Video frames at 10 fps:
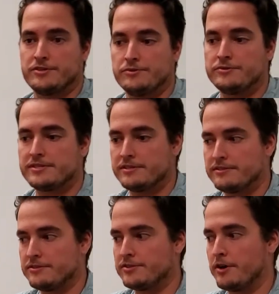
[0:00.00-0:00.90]
used to
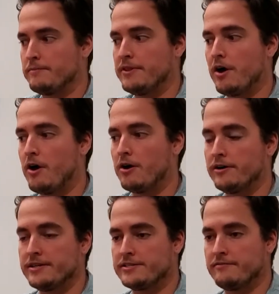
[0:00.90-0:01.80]
determine the
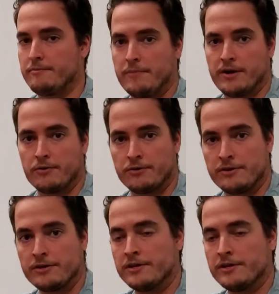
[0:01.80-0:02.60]
hardness of a mineral.